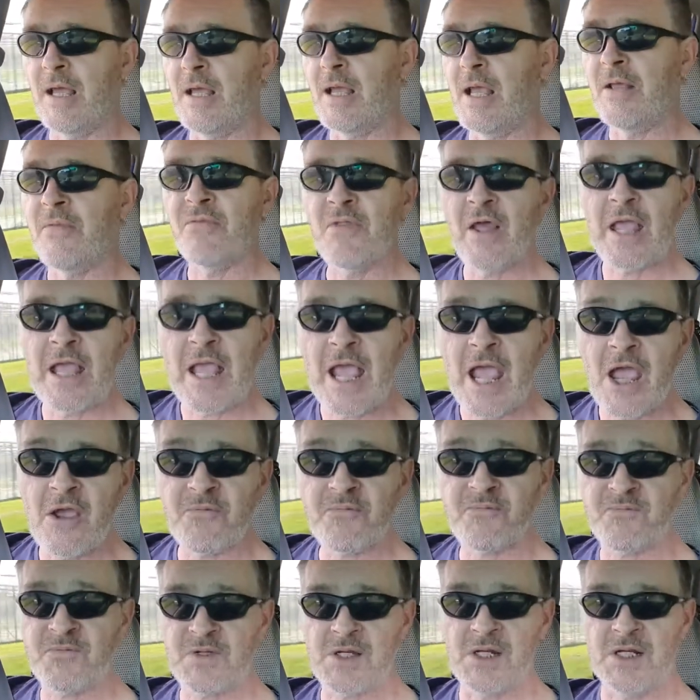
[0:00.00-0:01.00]
and they
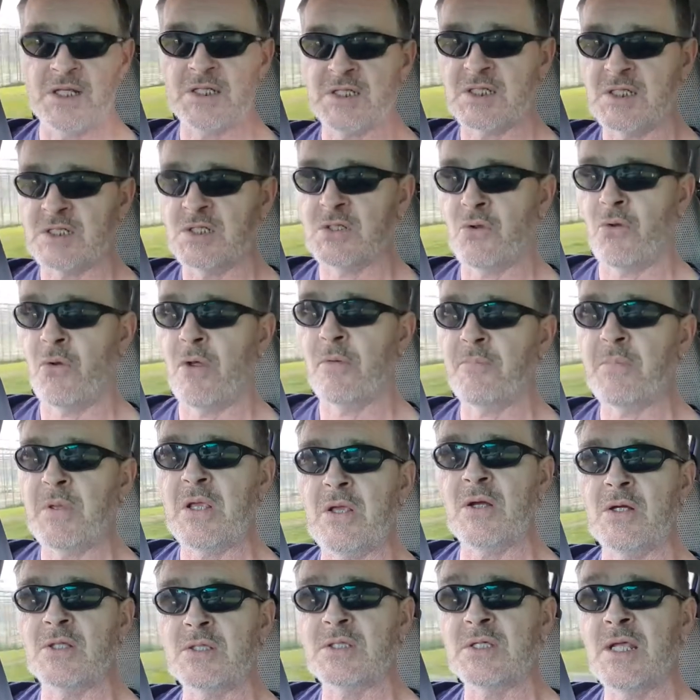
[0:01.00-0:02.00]
have to listen to it,
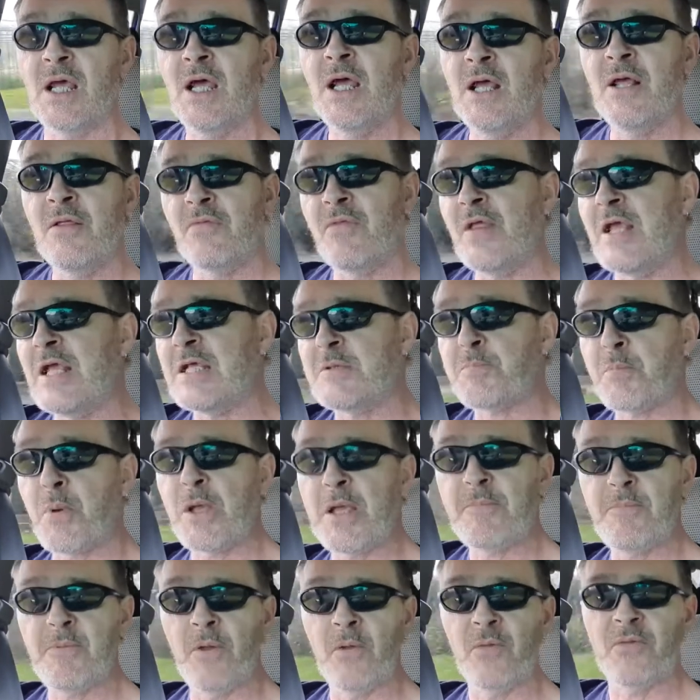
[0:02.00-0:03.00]
because these
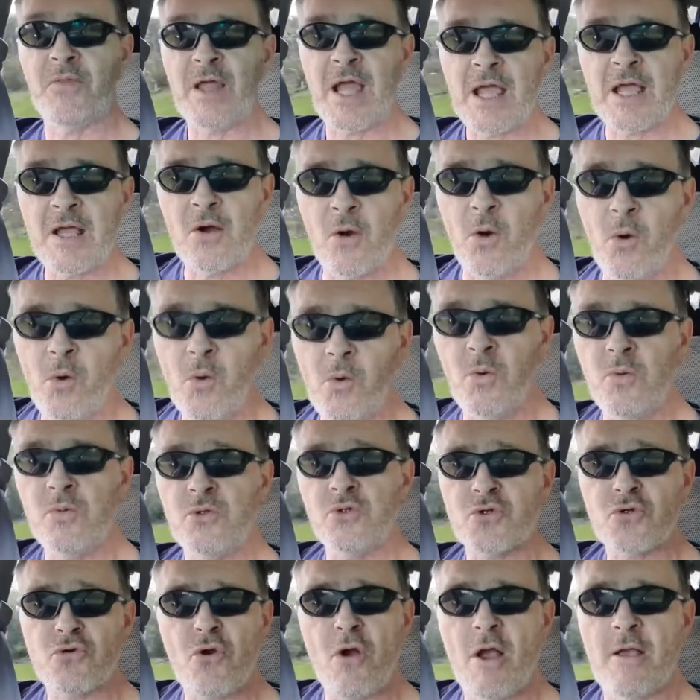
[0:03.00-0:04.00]
people, they are all
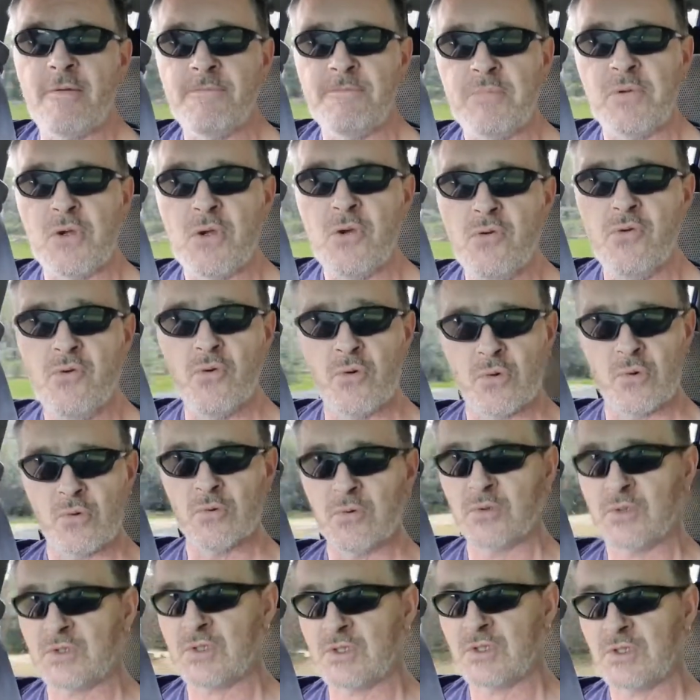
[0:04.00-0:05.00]

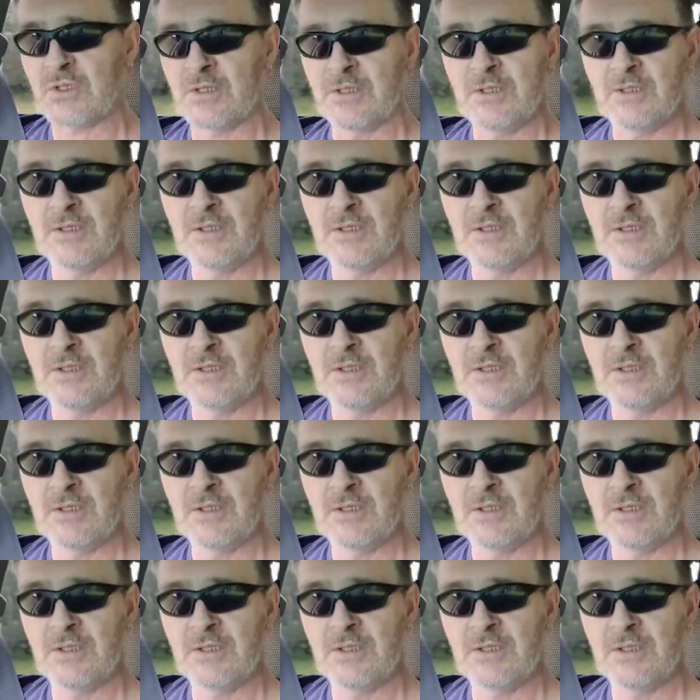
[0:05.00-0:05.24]
tribunals.